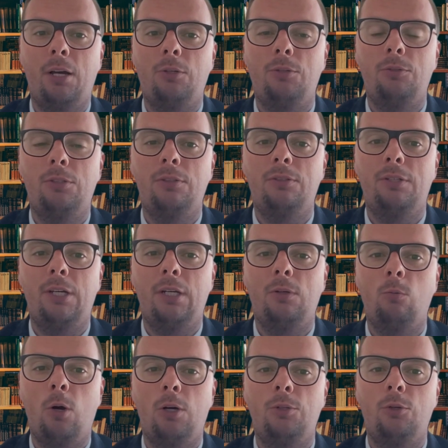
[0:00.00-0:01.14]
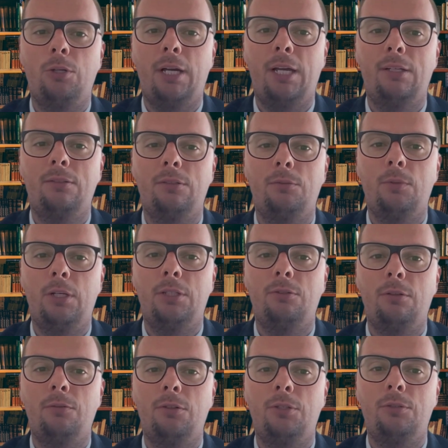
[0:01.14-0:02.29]
you to stay while your case is being
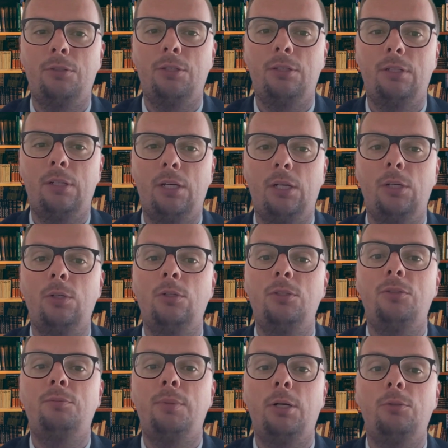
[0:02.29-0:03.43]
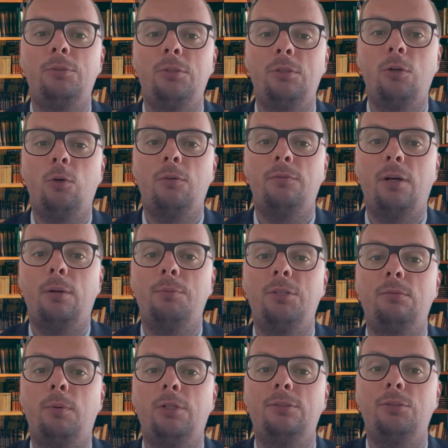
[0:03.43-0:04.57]
reviewed. Spousal or family
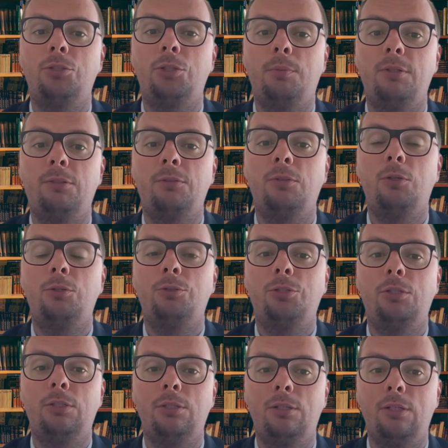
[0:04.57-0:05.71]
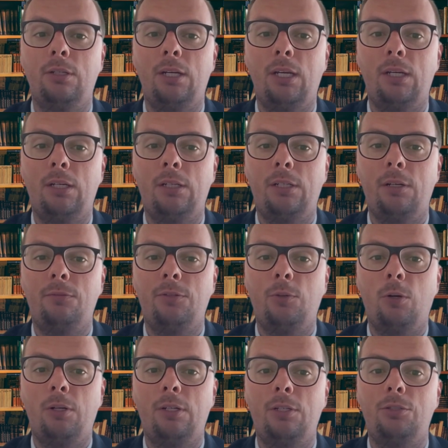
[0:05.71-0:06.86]
sponsorship as a solution. If you
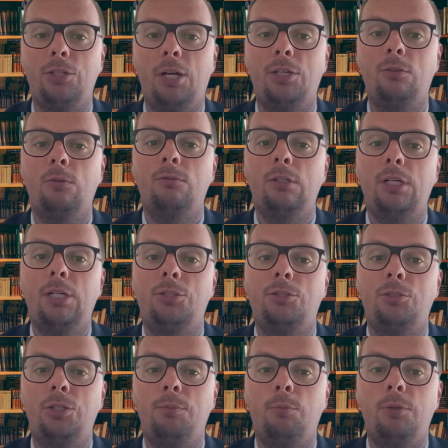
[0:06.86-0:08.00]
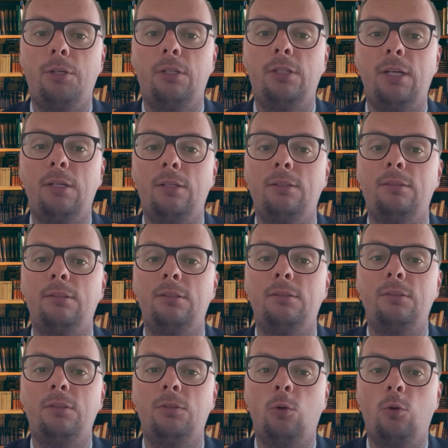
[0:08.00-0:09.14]
are in a genuine relationship with a Canadian
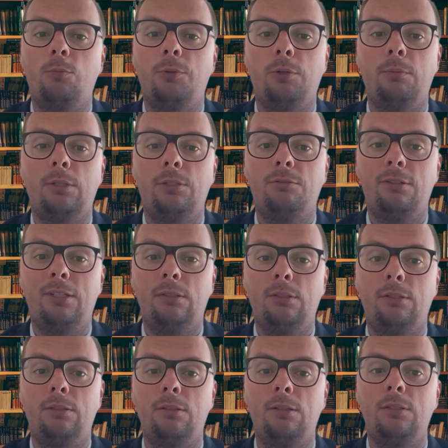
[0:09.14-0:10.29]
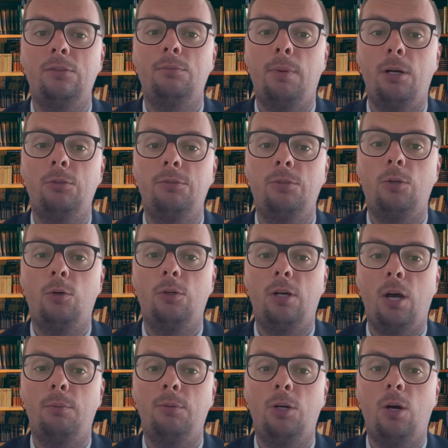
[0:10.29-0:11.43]
citizen or permanent resident, spousal or
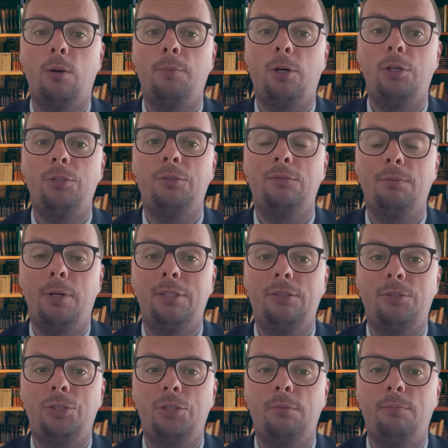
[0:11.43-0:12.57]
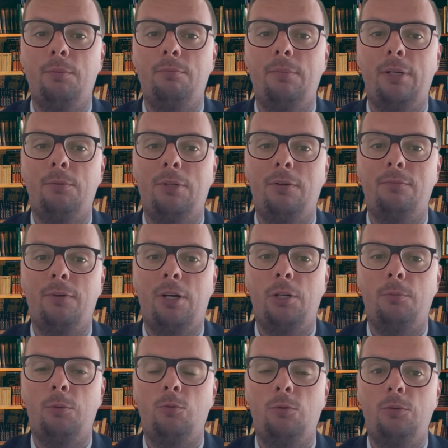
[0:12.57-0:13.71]
common law partner sponsorship may be a
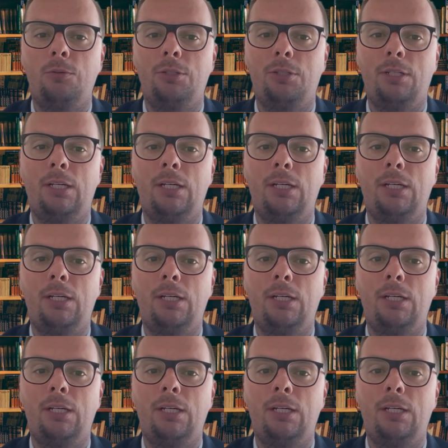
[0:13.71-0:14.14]
viable route.